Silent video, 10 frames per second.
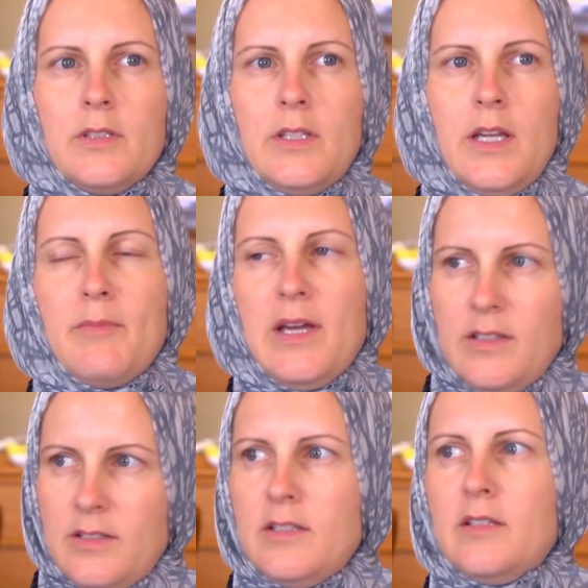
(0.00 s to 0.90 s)
they
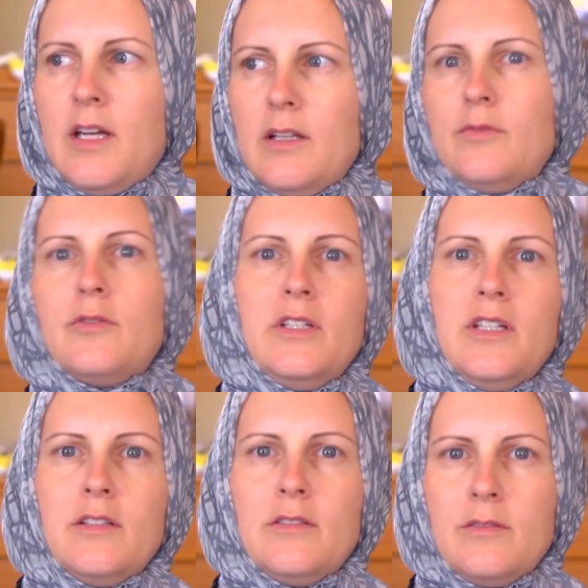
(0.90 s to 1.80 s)
met in
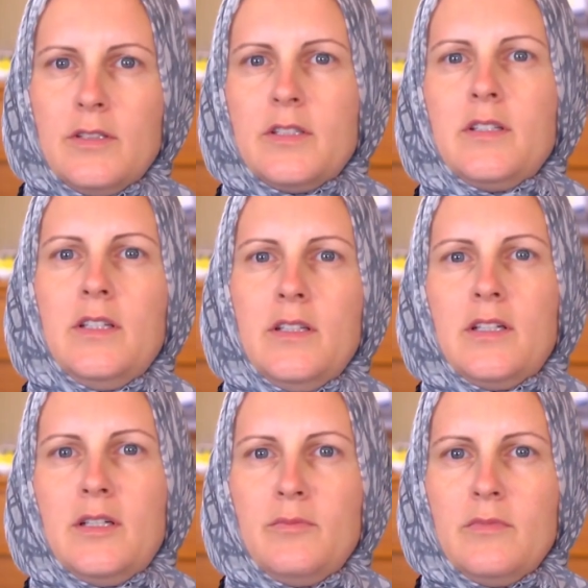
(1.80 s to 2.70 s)
California, the city
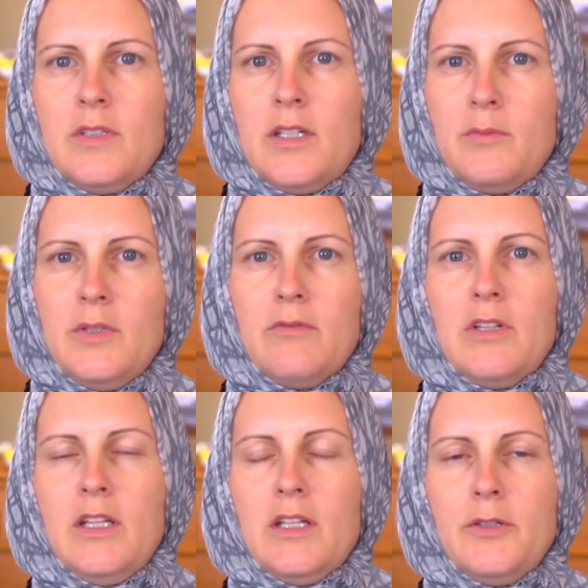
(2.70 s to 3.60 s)
that I'm in
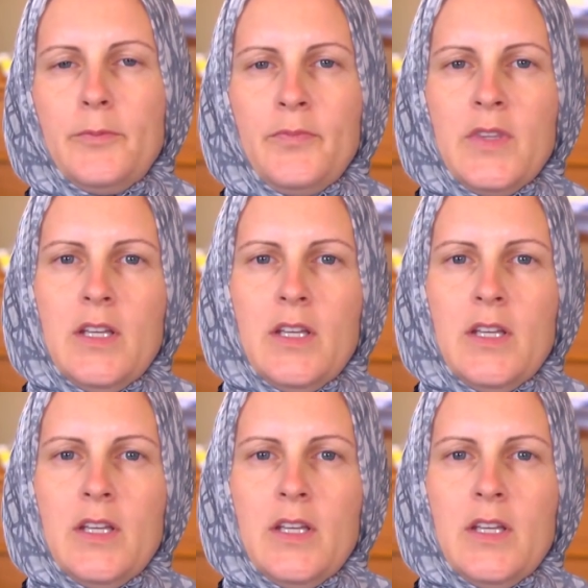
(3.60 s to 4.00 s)
right now.